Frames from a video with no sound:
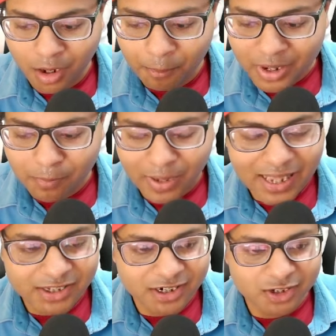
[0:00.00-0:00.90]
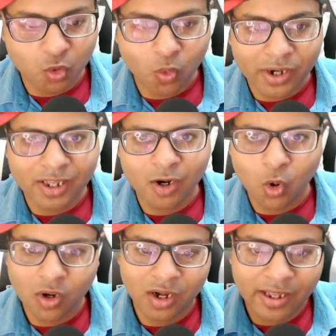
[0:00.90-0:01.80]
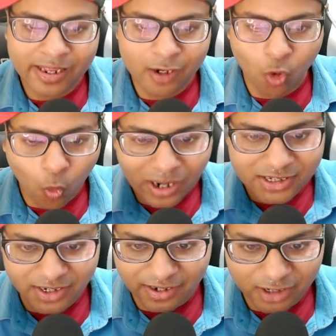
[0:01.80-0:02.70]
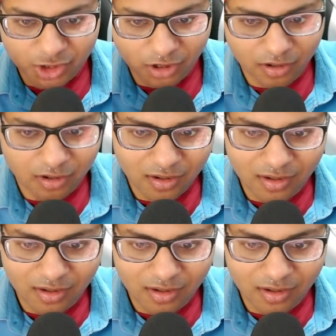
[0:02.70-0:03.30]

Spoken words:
But Blanchette is working only in one generation.